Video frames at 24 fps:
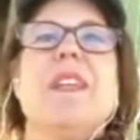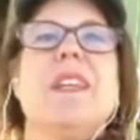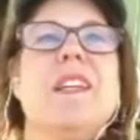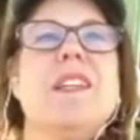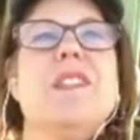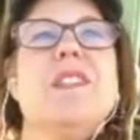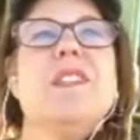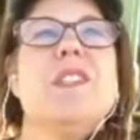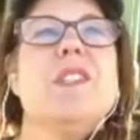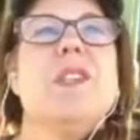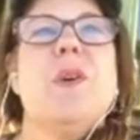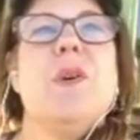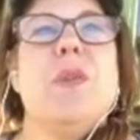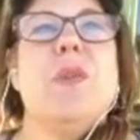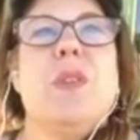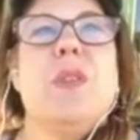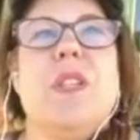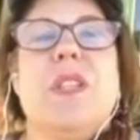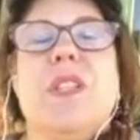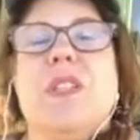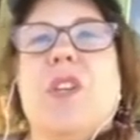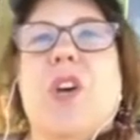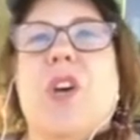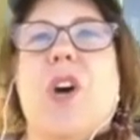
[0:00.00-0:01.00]
And so
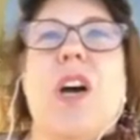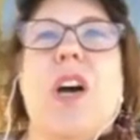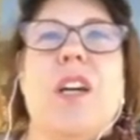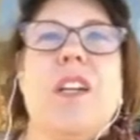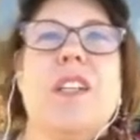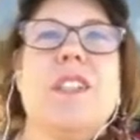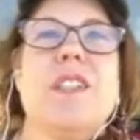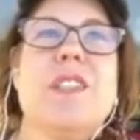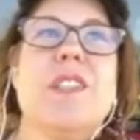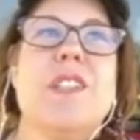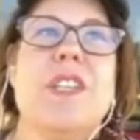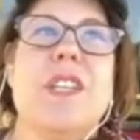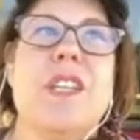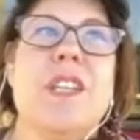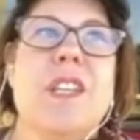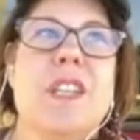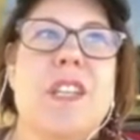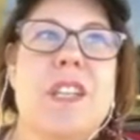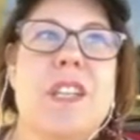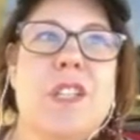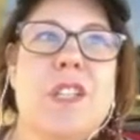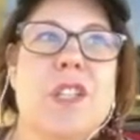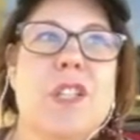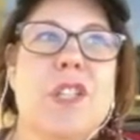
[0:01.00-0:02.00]
the dogs
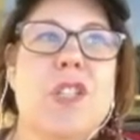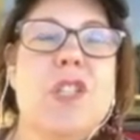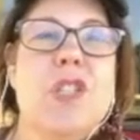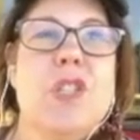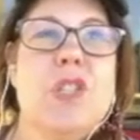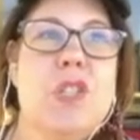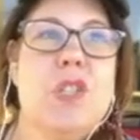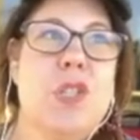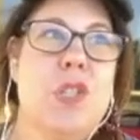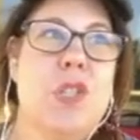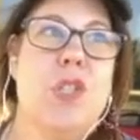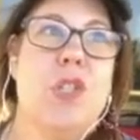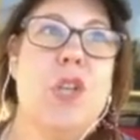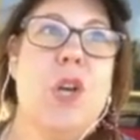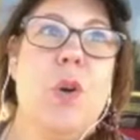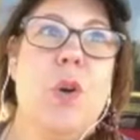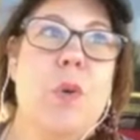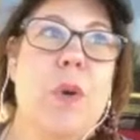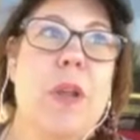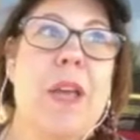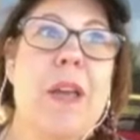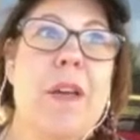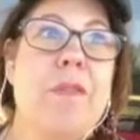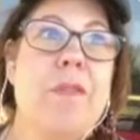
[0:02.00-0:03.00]

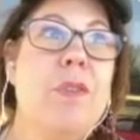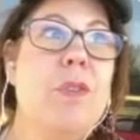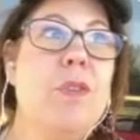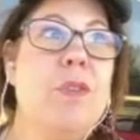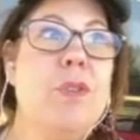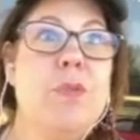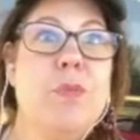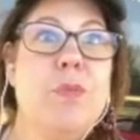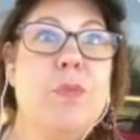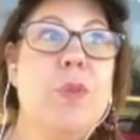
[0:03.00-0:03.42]
don't have those